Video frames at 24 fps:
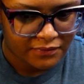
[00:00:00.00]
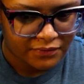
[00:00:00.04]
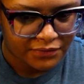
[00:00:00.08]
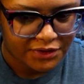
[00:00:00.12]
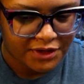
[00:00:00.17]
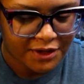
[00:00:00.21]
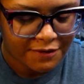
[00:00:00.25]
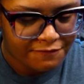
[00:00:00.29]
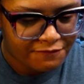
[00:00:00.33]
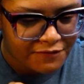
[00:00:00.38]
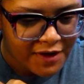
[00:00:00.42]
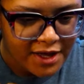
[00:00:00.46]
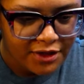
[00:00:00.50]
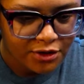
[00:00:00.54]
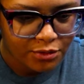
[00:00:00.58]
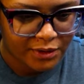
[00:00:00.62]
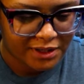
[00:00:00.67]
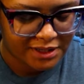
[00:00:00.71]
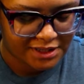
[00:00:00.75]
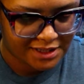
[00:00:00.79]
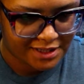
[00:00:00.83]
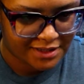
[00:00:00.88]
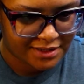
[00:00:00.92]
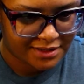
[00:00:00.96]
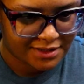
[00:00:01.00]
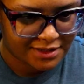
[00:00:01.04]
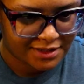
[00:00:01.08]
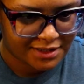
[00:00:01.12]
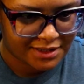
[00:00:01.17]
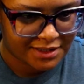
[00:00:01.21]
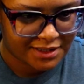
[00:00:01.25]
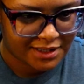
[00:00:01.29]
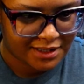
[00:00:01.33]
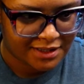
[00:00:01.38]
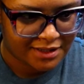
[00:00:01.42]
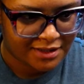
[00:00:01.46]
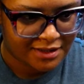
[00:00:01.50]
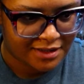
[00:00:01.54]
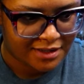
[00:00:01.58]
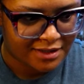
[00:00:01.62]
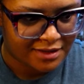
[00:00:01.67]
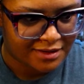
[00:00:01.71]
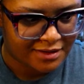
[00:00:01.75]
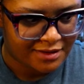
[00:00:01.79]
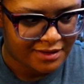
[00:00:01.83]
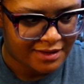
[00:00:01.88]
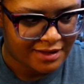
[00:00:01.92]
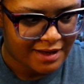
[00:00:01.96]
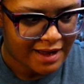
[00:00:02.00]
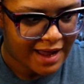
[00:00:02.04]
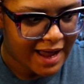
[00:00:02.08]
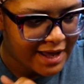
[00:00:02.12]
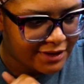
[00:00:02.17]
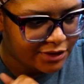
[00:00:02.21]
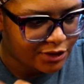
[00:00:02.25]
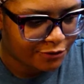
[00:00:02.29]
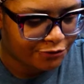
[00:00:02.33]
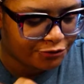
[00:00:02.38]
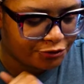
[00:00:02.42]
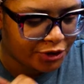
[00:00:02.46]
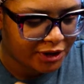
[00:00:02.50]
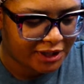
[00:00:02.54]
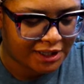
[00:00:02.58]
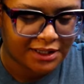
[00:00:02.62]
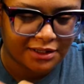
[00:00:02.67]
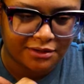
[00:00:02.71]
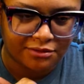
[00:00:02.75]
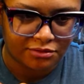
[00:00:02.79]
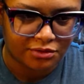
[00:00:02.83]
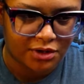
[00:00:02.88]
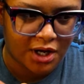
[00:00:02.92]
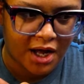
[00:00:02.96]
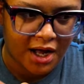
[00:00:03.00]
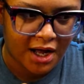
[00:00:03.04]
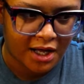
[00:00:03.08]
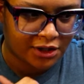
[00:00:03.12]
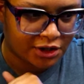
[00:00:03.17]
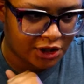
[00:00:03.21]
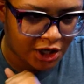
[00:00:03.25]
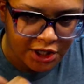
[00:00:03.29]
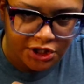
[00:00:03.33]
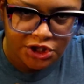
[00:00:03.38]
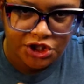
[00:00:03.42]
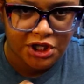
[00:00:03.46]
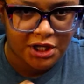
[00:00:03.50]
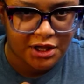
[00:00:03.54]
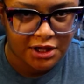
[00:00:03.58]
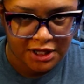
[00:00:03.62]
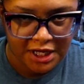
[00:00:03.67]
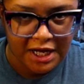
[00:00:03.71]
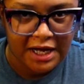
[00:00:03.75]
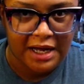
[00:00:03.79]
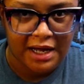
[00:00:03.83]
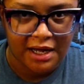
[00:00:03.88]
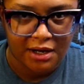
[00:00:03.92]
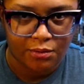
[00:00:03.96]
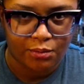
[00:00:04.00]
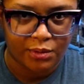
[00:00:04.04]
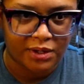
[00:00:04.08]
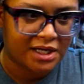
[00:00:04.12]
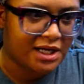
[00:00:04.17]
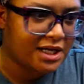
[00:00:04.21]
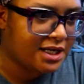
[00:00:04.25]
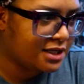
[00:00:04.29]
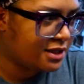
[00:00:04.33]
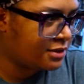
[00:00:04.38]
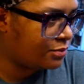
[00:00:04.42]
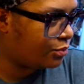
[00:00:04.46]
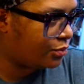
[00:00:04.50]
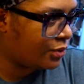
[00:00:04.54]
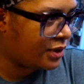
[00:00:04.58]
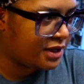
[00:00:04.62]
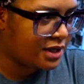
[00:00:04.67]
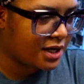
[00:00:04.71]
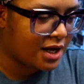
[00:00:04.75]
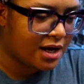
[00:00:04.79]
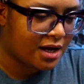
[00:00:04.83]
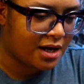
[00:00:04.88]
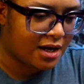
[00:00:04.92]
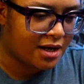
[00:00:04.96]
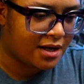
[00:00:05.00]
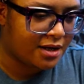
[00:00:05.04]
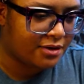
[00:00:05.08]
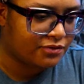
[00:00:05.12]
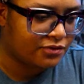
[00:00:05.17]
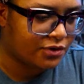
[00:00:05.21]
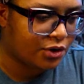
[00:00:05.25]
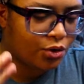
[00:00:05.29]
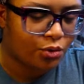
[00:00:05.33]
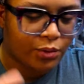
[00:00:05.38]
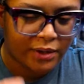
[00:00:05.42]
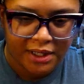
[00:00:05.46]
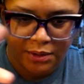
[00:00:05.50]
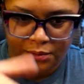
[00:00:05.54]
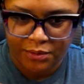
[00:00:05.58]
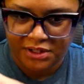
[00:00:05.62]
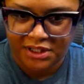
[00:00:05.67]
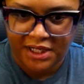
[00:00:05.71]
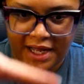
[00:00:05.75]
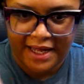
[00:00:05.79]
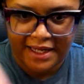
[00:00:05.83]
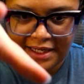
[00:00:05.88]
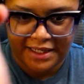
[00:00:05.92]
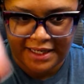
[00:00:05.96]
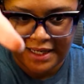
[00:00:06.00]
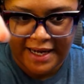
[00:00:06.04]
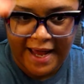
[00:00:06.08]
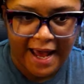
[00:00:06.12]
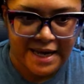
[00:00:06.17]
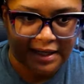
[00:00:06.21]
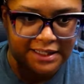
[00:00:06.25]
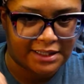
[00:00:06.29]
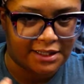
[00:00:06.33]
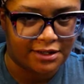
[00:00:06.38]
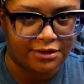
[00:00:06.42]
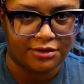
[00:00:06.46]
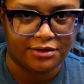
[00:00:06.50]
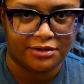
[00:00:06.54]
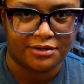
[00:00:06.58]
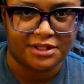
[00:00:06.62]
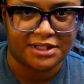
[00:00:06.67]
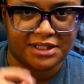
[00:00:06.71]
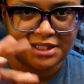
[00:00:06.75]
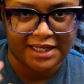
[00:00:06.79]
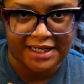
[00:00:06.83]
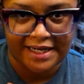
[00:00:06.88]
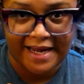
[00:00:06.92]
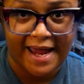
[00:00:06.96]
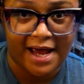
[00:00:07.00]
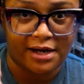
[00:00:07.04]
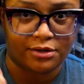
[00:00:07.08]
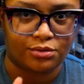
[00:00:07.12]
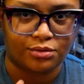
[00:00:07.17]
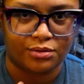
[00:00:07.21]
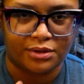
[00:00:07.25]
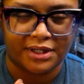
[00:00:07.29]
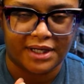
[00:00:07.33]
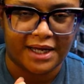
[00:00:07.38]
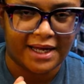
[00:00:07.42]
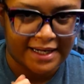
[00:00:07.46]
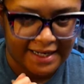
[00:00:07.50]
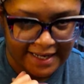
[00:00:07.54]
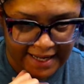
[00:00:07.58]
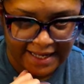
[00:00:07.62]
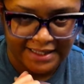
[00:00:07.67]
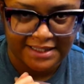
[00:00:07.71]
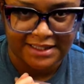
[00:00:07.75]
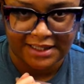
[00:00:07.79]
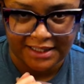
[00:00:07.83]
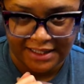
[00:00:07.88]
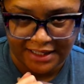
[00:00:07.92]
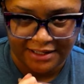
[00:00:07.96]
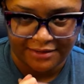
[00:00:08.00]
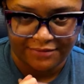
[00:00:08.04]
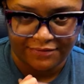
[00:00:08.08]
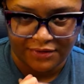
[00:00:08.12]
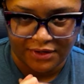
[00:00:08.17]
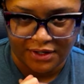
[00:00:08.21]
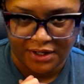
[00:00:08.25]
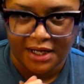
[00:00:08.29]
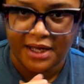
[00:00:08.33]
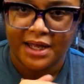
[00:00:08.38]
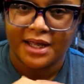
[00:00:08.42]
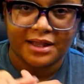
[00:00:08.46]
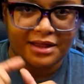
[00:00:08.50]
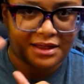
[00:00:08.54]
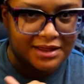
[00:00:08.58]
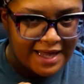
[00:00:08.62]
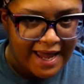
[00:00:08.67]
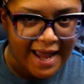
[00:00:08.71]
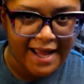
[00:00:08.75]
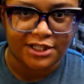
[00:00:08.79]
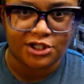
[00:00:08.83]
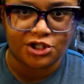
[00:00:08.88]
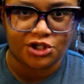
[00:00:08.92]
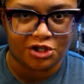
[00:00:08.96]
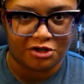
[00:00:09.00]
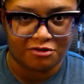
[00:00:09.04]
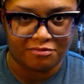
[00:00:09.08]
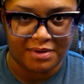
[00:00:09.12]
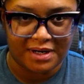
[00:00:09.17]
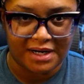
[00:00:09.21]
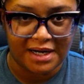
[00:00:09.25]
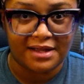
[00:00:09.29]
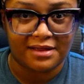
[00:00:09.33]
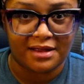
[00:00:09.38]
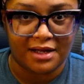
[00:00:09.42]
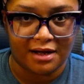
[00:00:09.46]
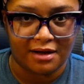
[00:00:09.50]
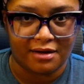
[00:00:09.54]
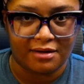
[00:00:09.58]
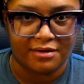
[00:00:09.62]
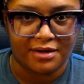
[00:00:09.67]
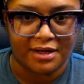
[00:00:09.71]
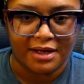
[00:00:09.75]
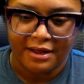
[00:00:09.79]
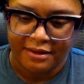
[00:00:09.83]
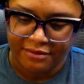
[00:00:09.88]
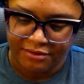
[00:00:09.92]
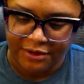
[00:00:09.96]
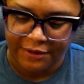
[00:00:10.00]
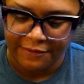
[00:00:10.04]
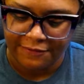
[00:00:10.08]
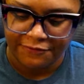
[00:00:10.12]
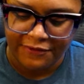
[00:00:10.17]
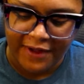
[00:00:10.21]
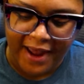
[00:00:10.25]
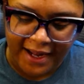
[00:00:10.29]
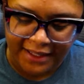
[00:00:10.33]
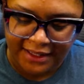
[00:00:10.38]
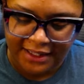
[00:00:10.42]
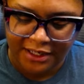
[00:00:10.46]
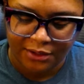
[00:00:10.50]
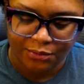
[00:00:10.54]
the Featheringtons at the freaking luncheon thing when the queen was like, get out of here, skedaddle, and they had to leave. That should have been in there. The fact that